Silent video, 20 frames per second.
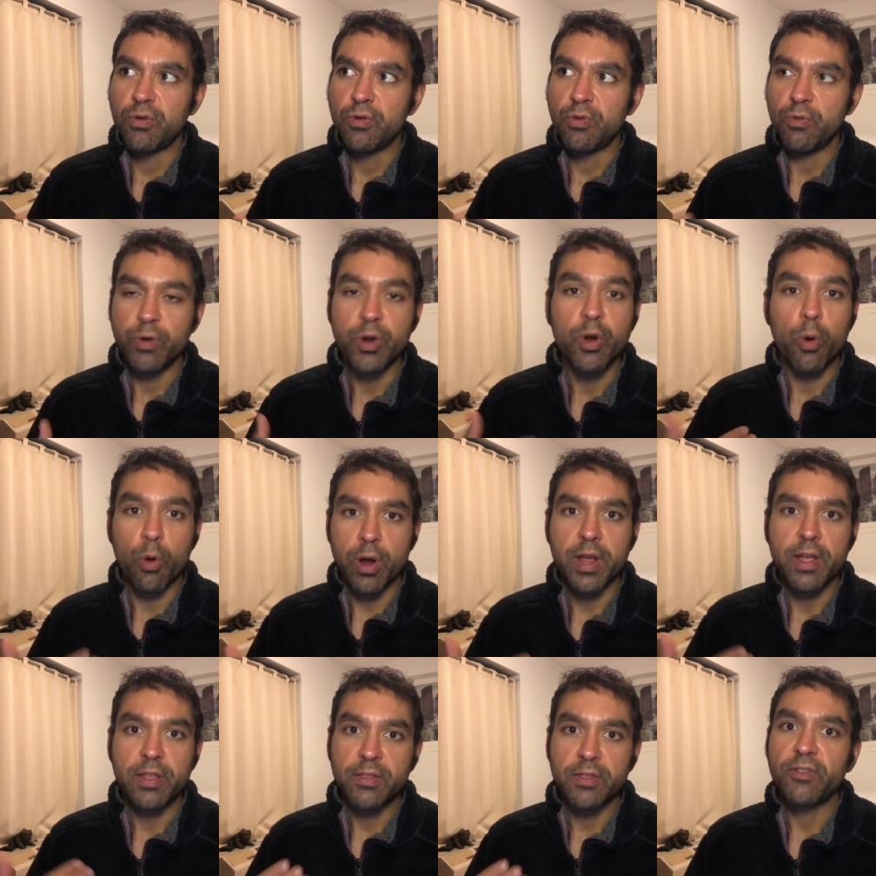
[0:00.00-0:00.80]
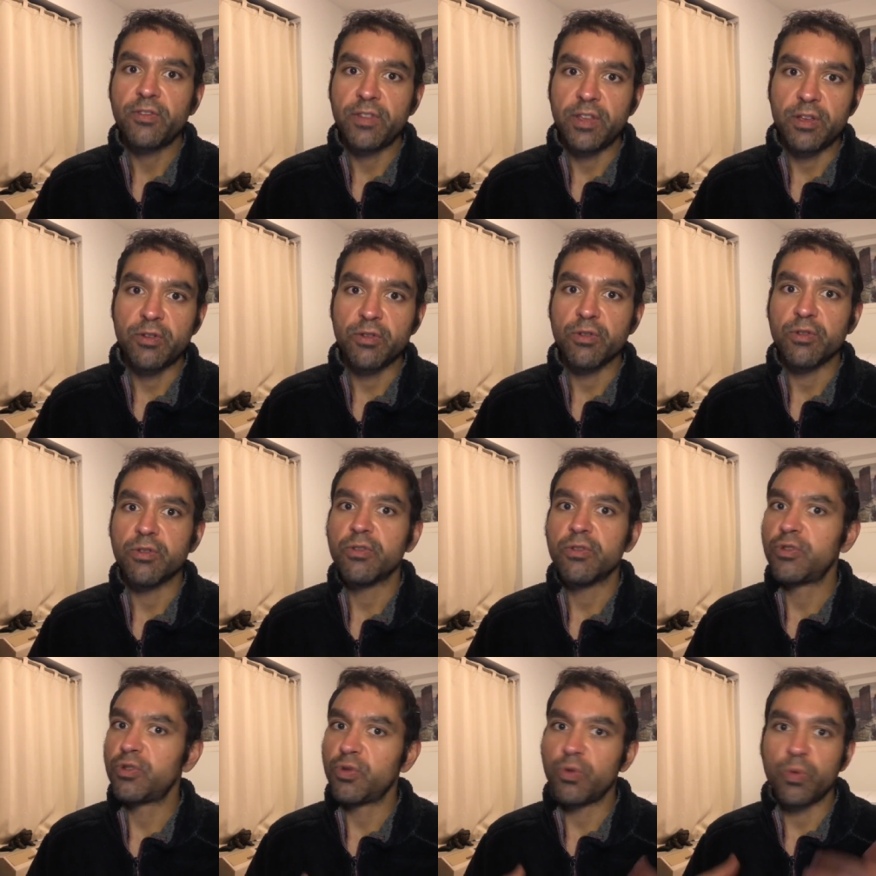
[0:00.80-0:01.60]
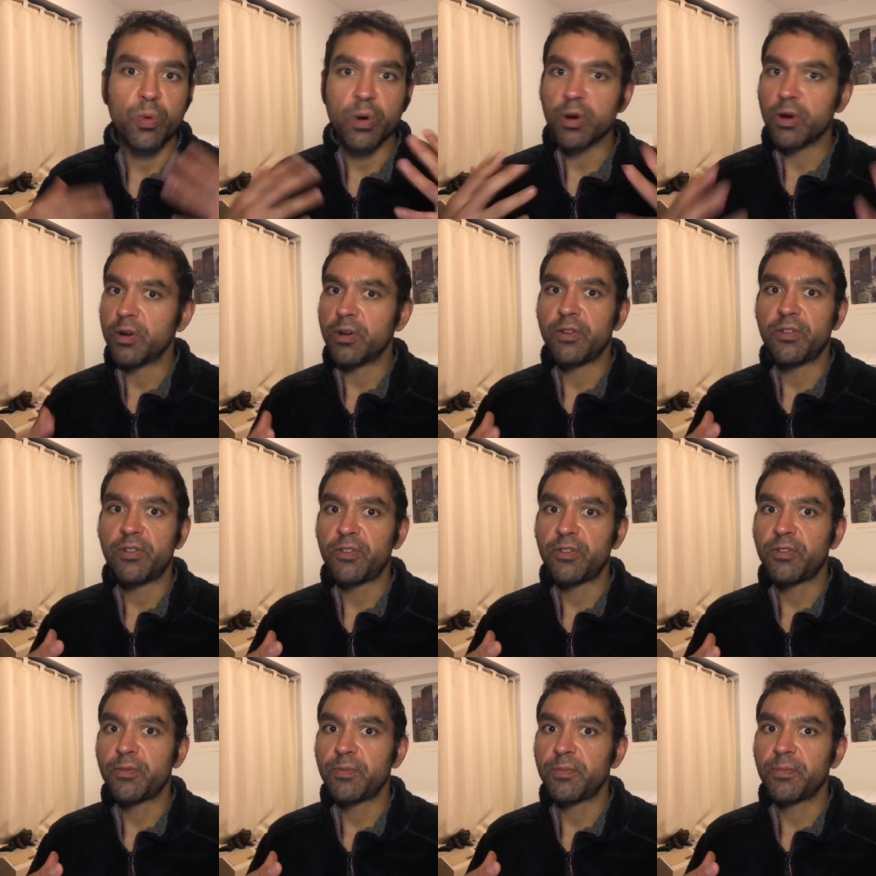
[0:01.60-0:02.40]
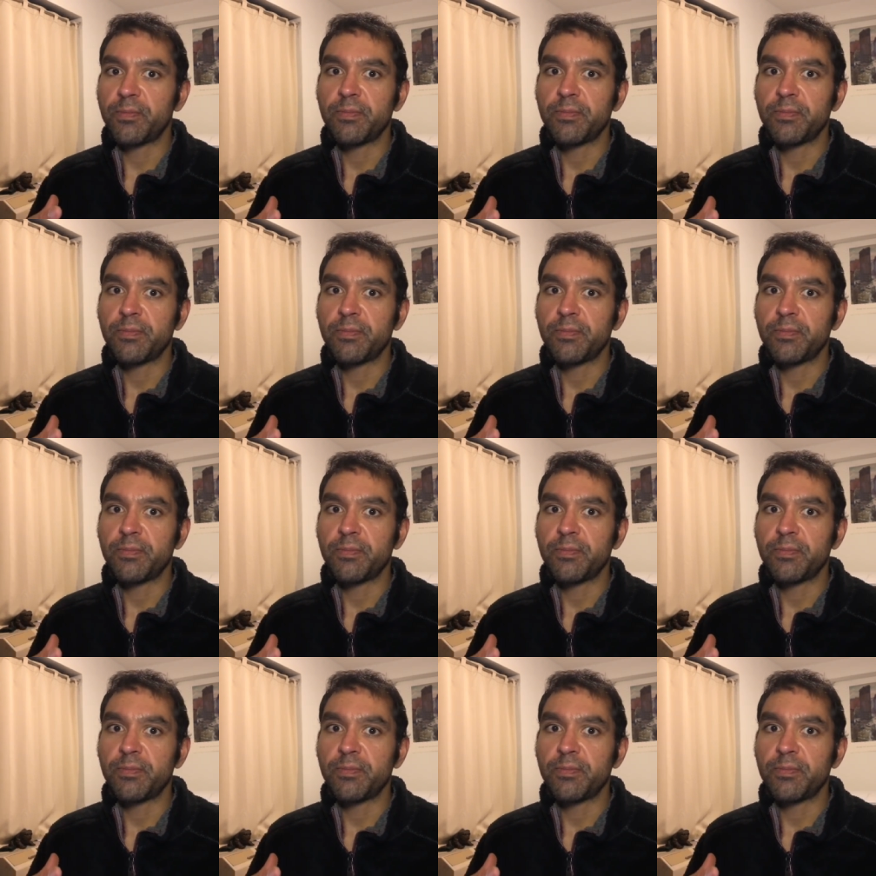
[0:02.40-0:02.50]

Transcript: reorient the seeker towards